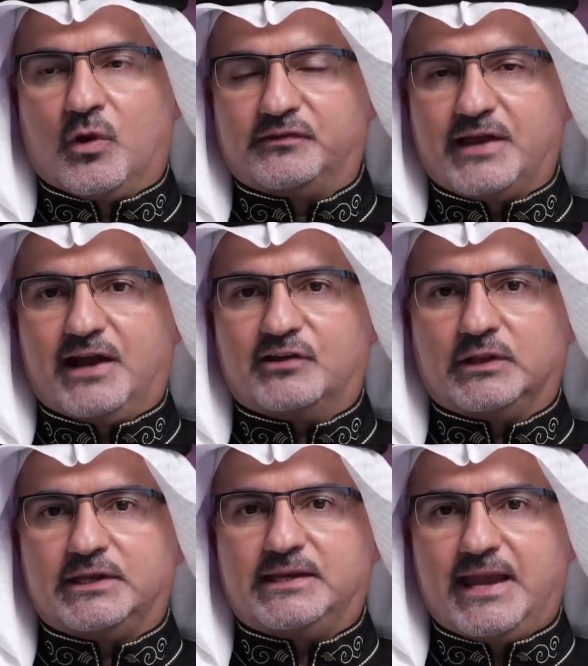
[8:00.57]
was
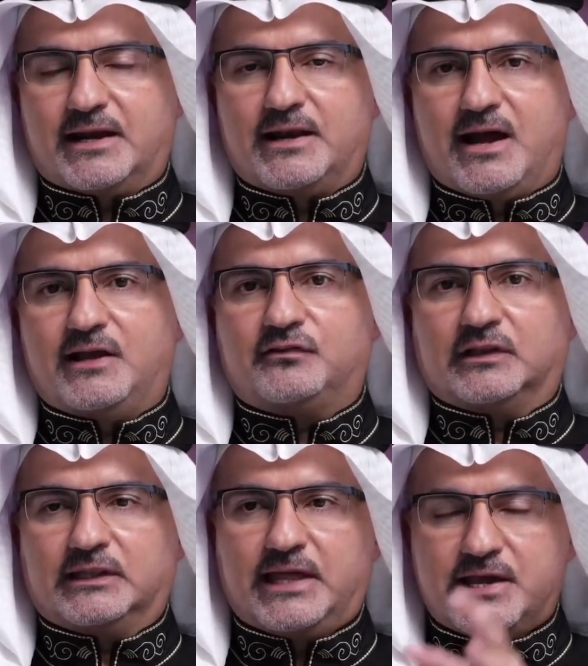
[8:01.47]
actually
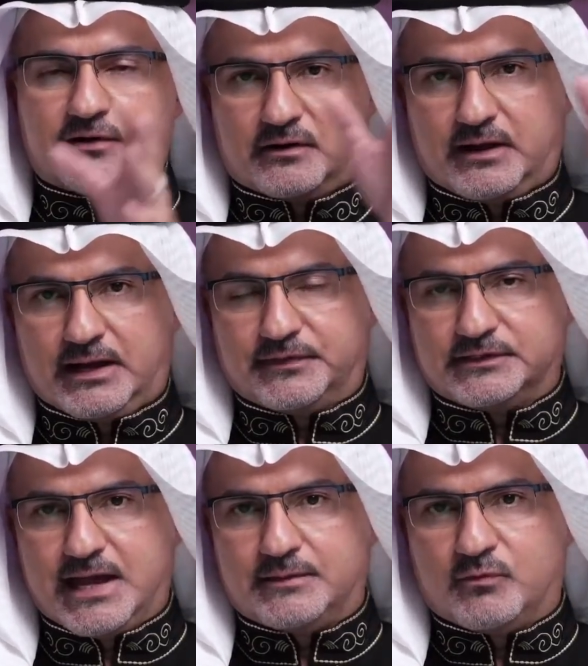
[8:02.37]
canonized later at
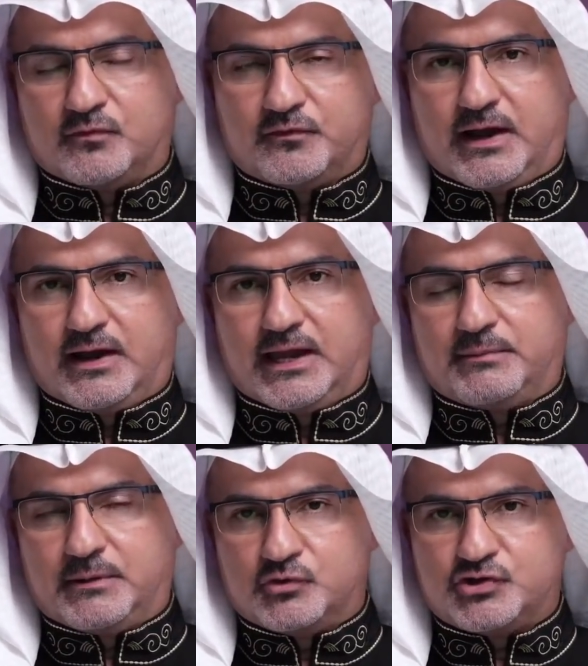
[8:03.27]
the time of uh,
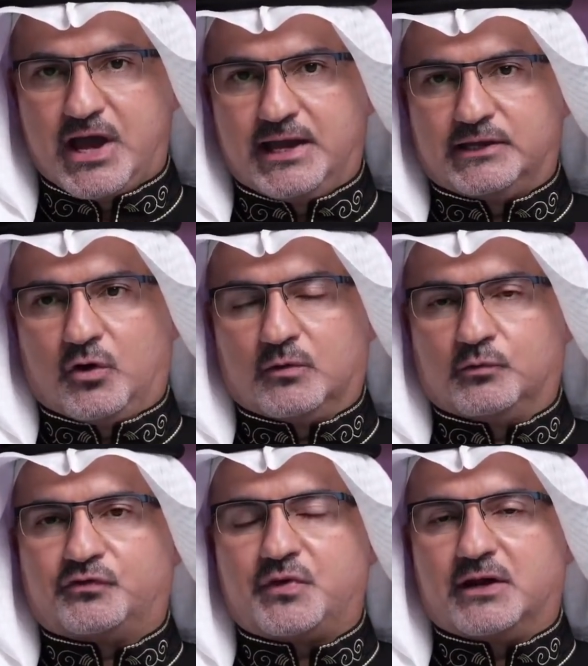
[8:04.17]
Ibn Mujahid,
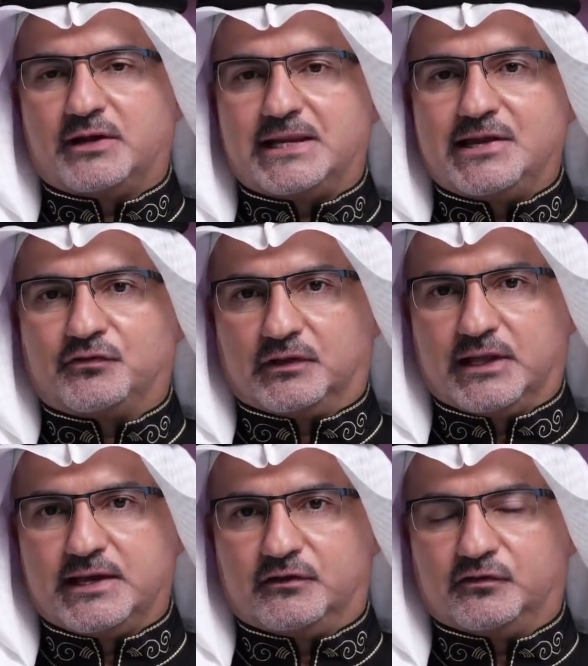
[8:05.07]
almost 300 years
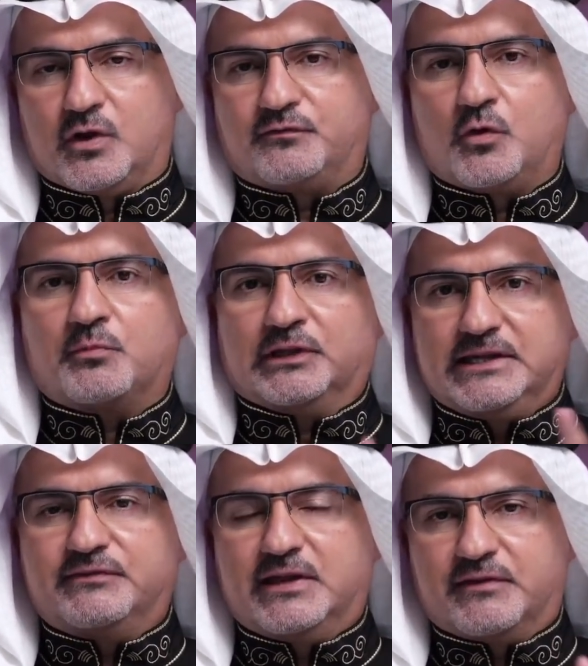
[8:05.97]
later. So if we
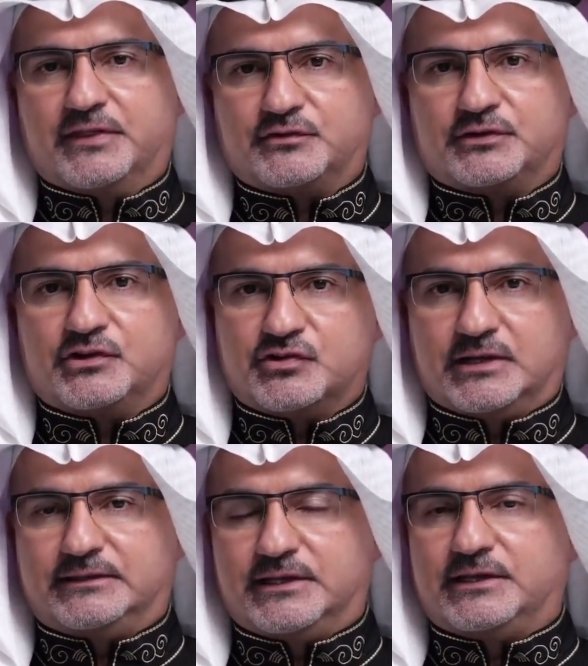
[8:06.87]
believe exactly. even the
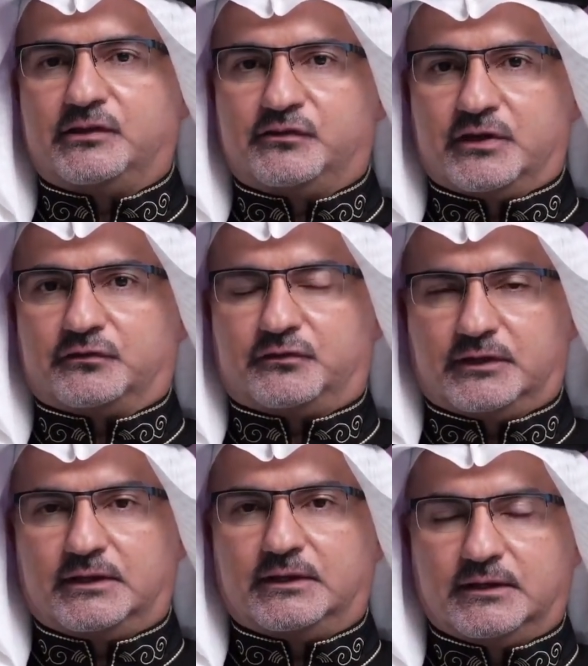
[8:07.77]
tradition did
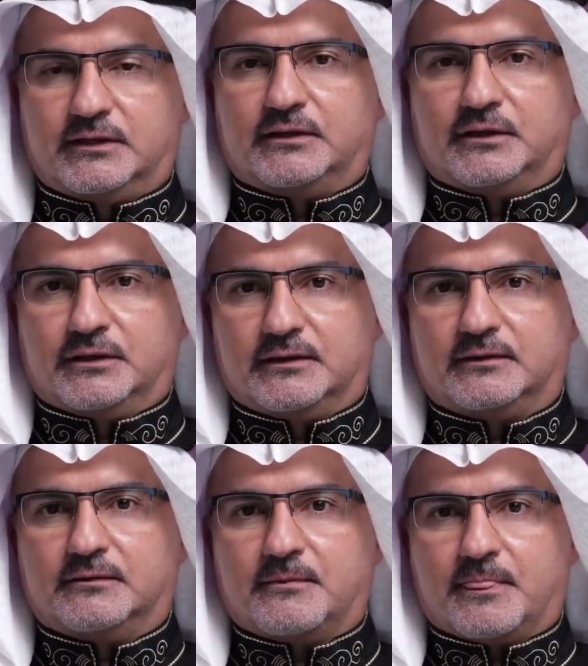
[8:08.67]
exist.
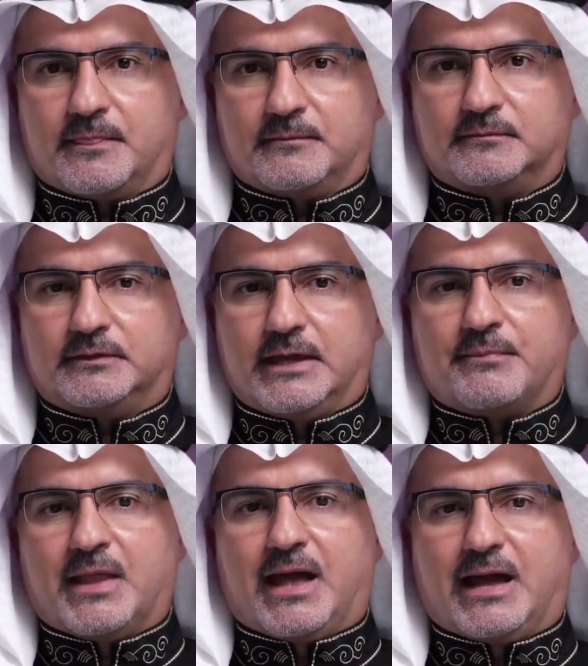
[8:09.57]
Exactly.
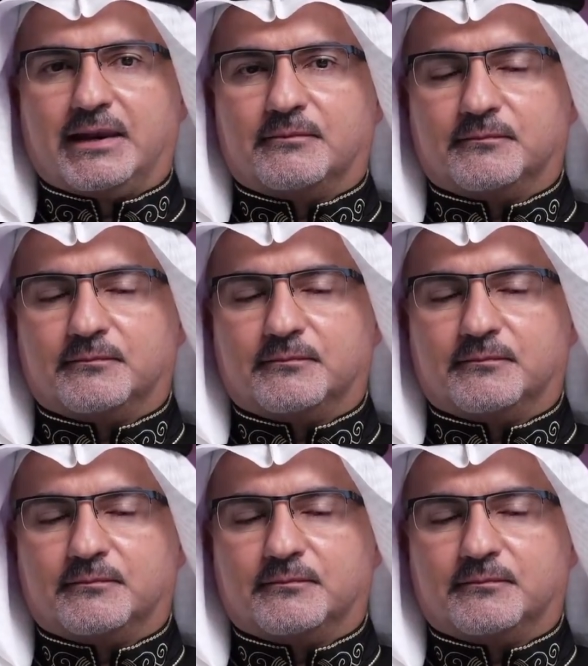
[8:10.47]
Yeah. And even and,